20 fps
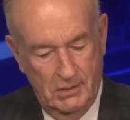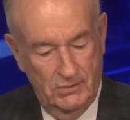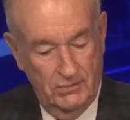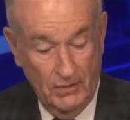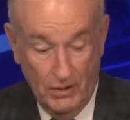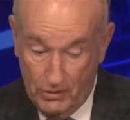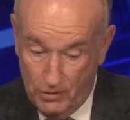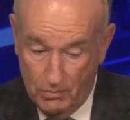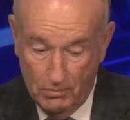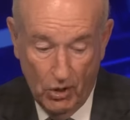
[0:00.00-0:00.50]

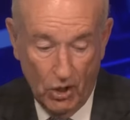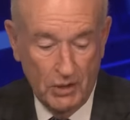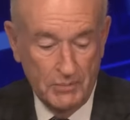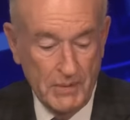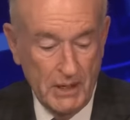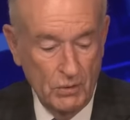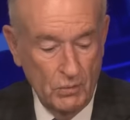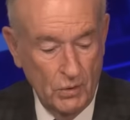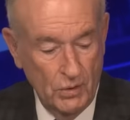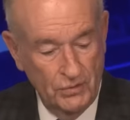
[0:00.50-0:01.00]
So you mark
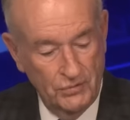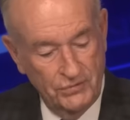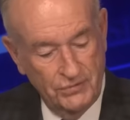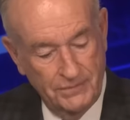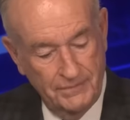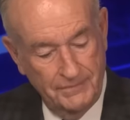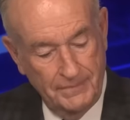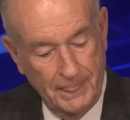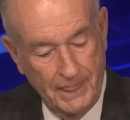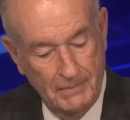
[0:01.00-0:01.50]
my words.
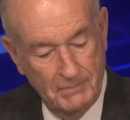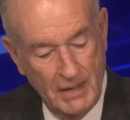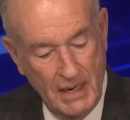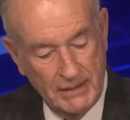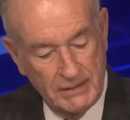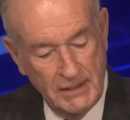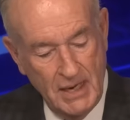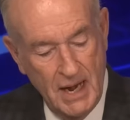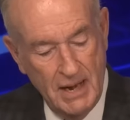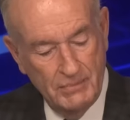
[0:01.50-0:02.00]

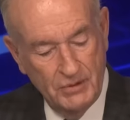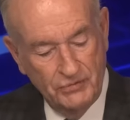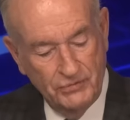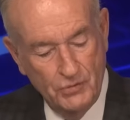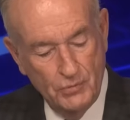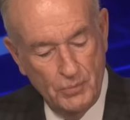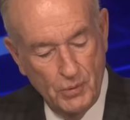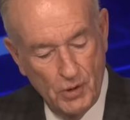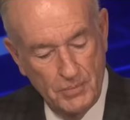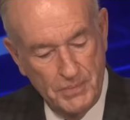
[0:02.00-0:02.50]
Mike Thomas,
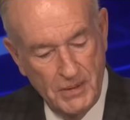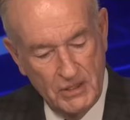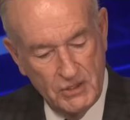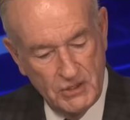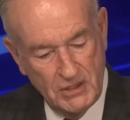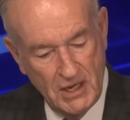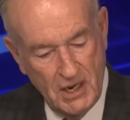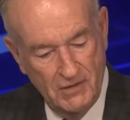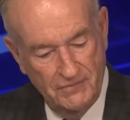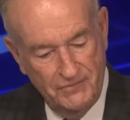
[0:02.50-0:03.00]
Newport
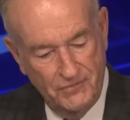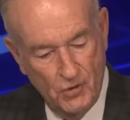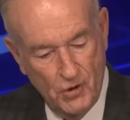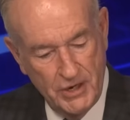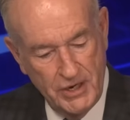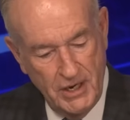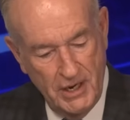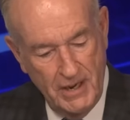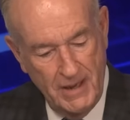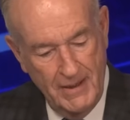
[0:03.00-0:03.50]
Beach,
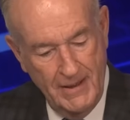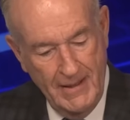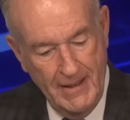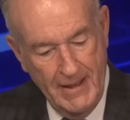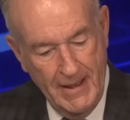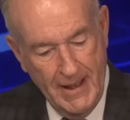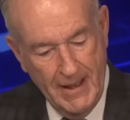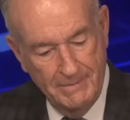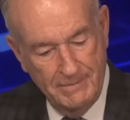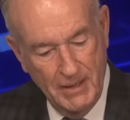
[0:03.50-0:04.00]
California.
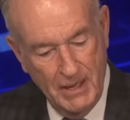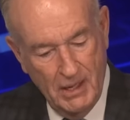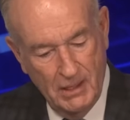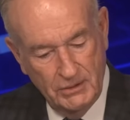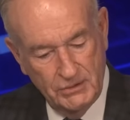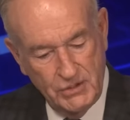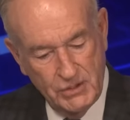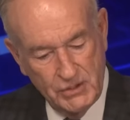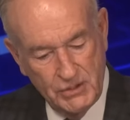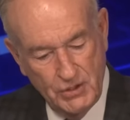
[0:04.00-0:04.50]
Hey,
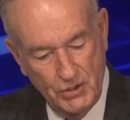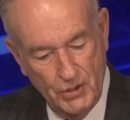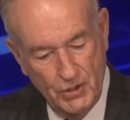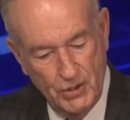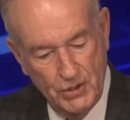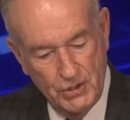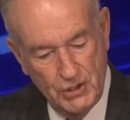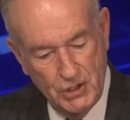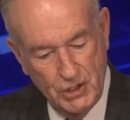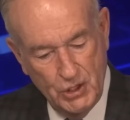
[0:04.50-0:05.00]
Bill, just
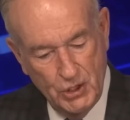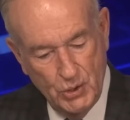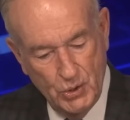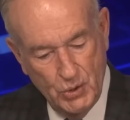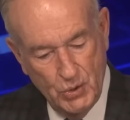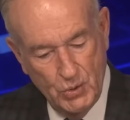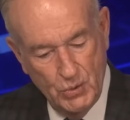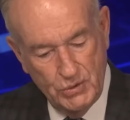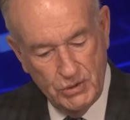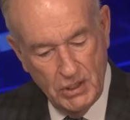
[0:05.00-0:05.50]
heard
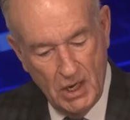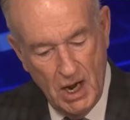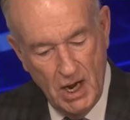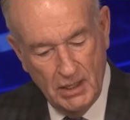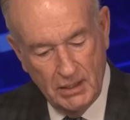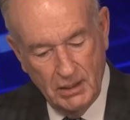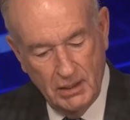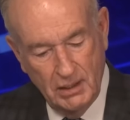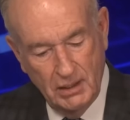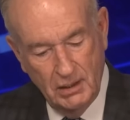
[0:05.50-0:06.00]
you
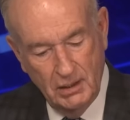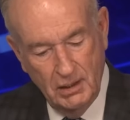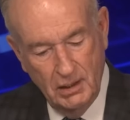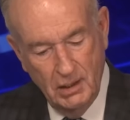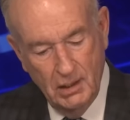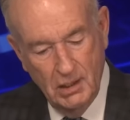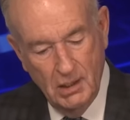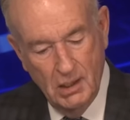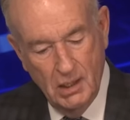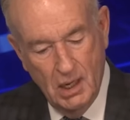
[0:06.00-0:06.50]
talking
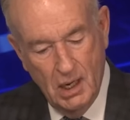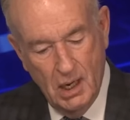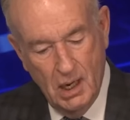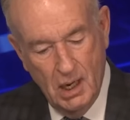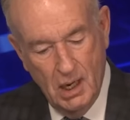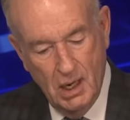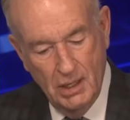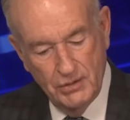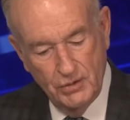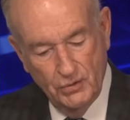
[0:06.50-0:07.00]

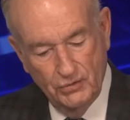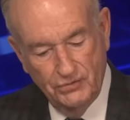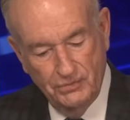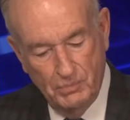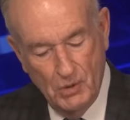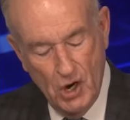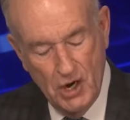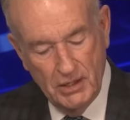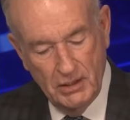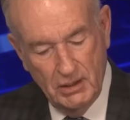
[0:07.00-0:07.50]
on your
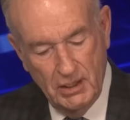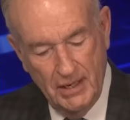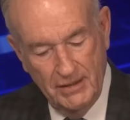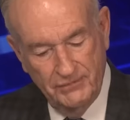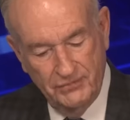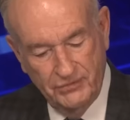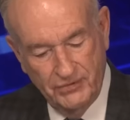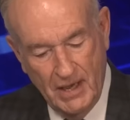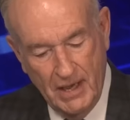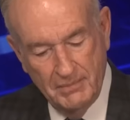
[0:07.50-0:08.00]
Smart
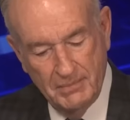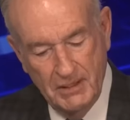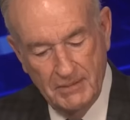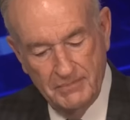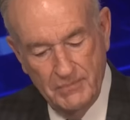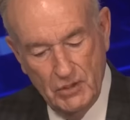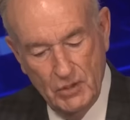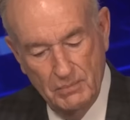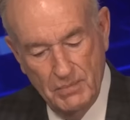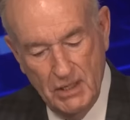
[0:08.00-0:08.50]
Life
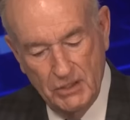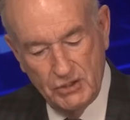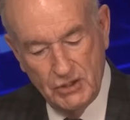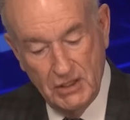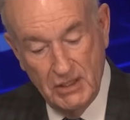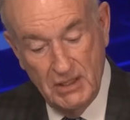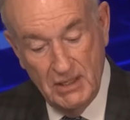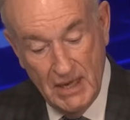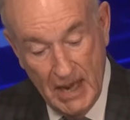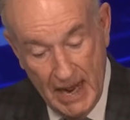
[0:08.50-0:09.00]
segment. You
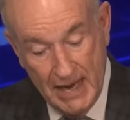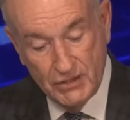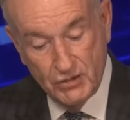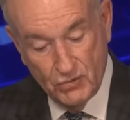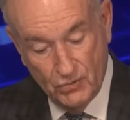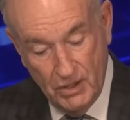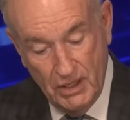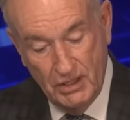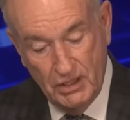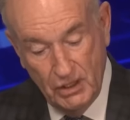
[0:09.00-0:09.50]
mentioned not
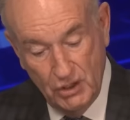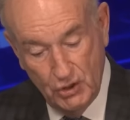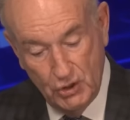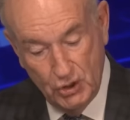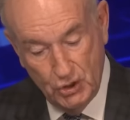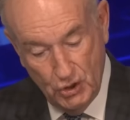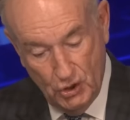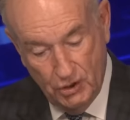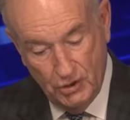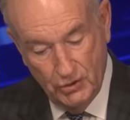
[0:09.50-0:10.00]
drinking
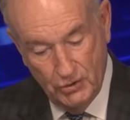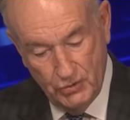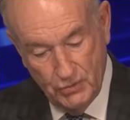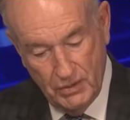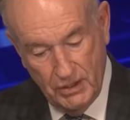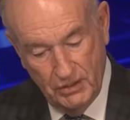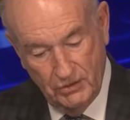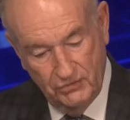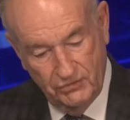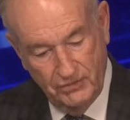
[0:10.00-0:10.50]
sugar
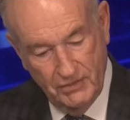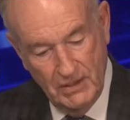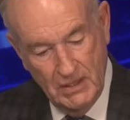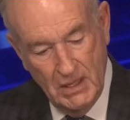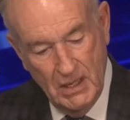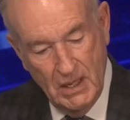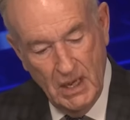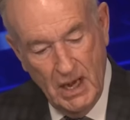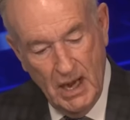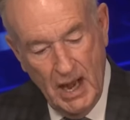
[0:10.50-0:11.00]
drinks.
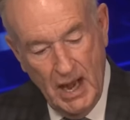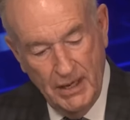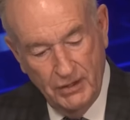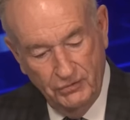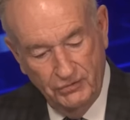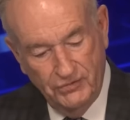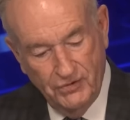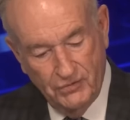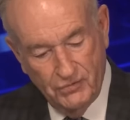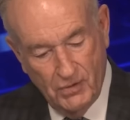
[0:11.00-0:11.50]
I
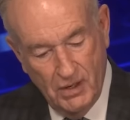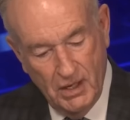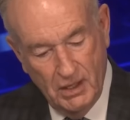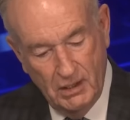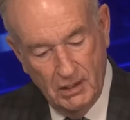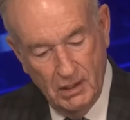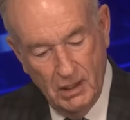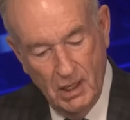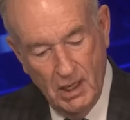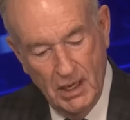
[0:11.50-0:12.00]
used to
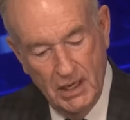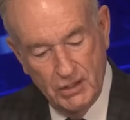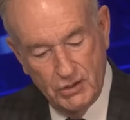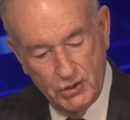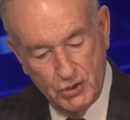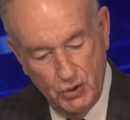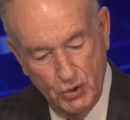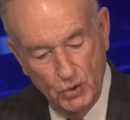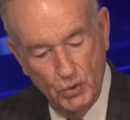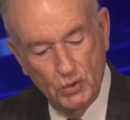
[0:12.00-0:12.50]
drink a
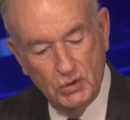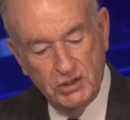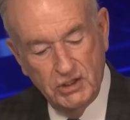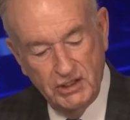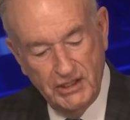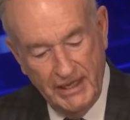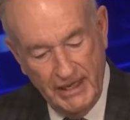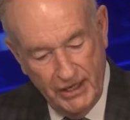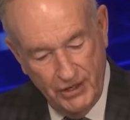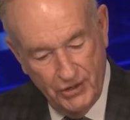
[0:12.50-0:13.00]

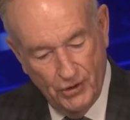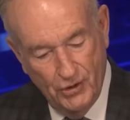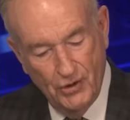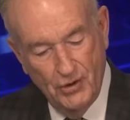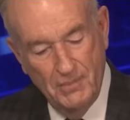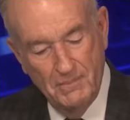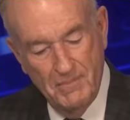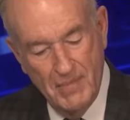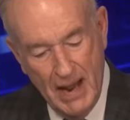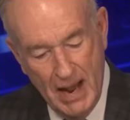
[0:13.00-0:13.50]

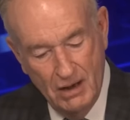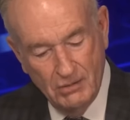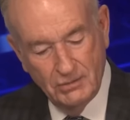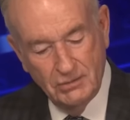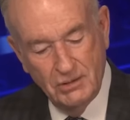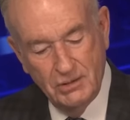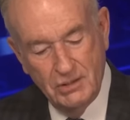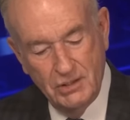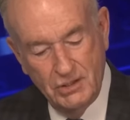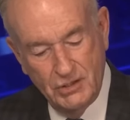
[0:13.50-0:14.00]
two-liter
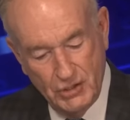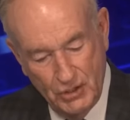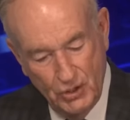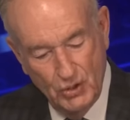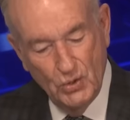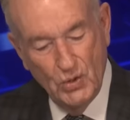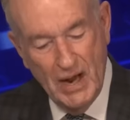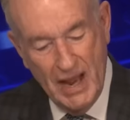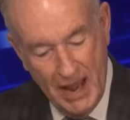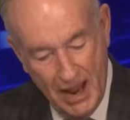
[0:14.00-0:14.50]
Mountain
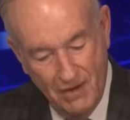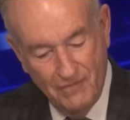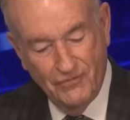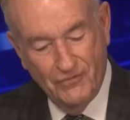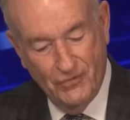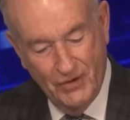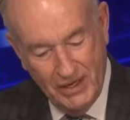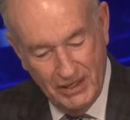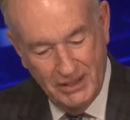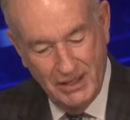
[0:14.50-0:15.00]
Dew
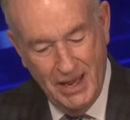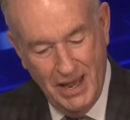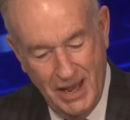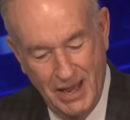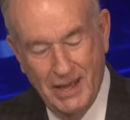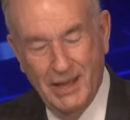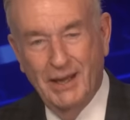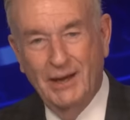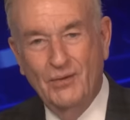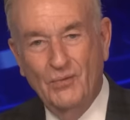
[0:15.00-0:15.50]
every
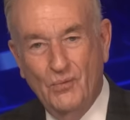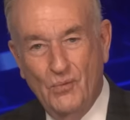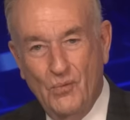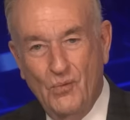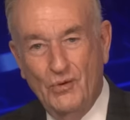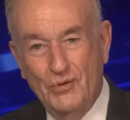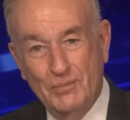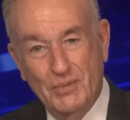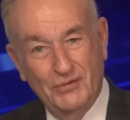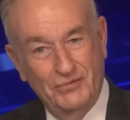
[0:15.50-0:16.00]
day.
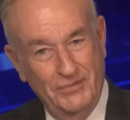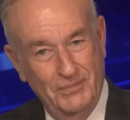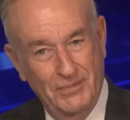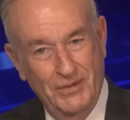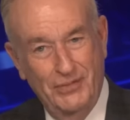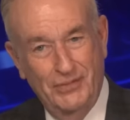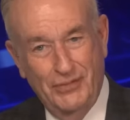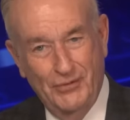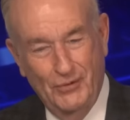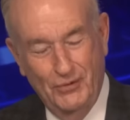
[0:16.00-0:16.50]
We must have
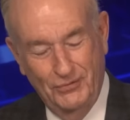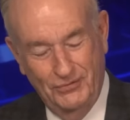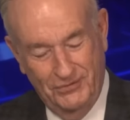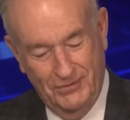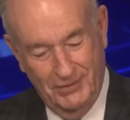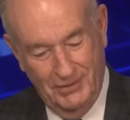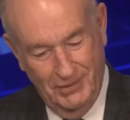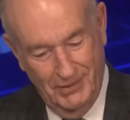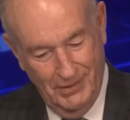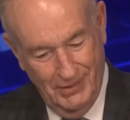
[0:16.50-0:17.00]
been
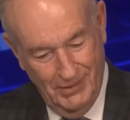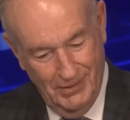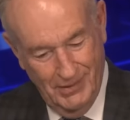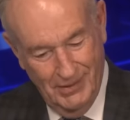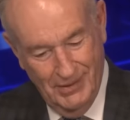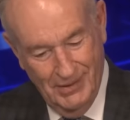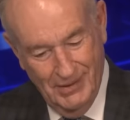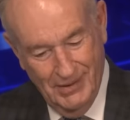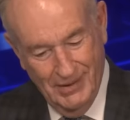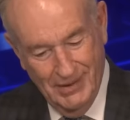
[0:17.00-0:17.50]
thirsty.
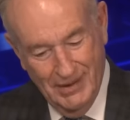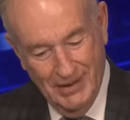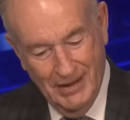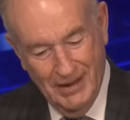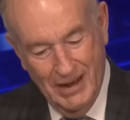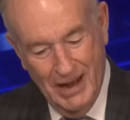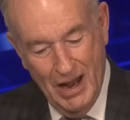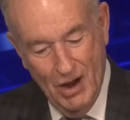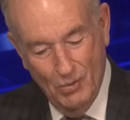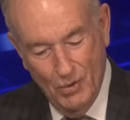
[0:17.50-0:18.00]

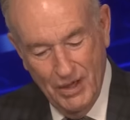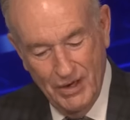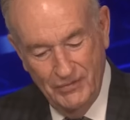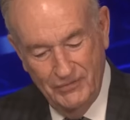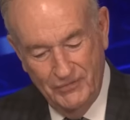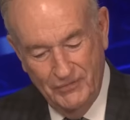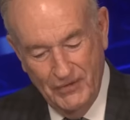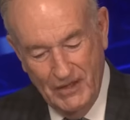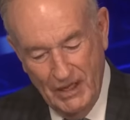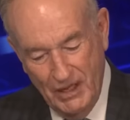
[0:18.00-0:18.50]
I
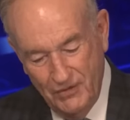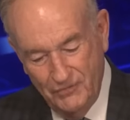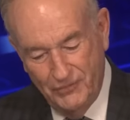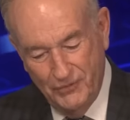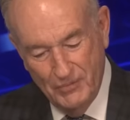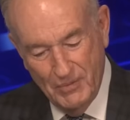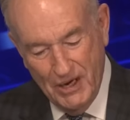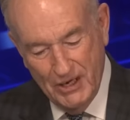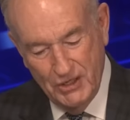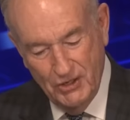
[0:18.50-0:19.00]
went in
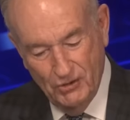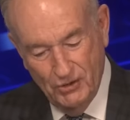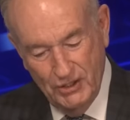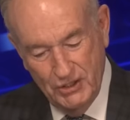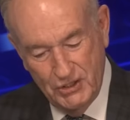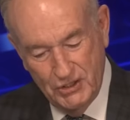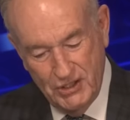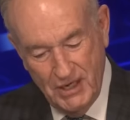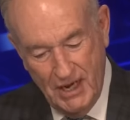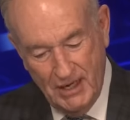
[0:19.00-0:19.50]
for my
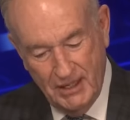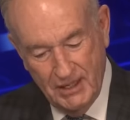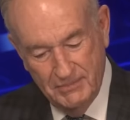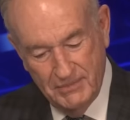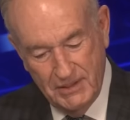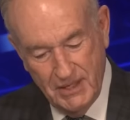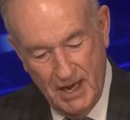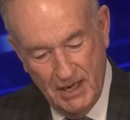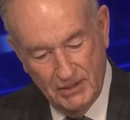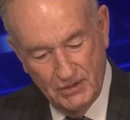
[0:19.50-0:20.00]
yearly
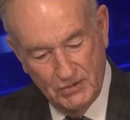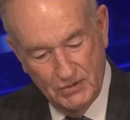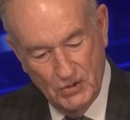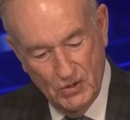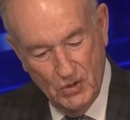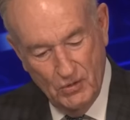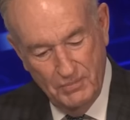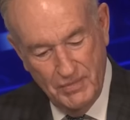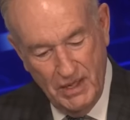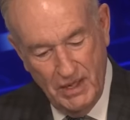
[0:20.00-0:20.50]
checkup. Doctor
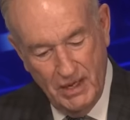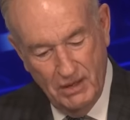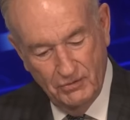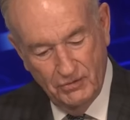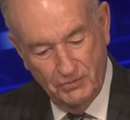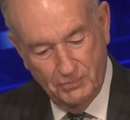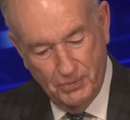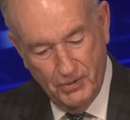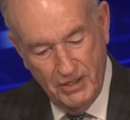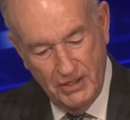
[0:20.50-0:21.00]
told me I
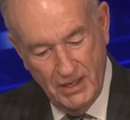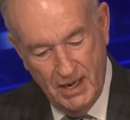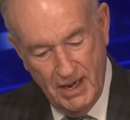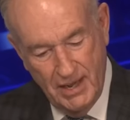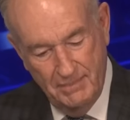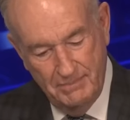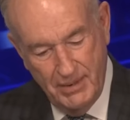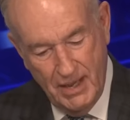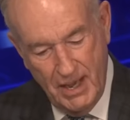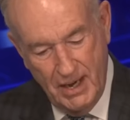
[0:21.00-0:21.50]
was
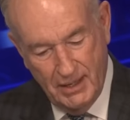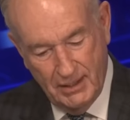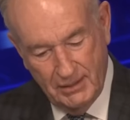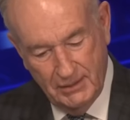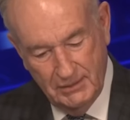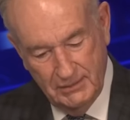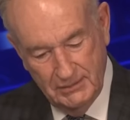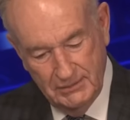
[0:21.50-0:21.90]
pre-diabetic.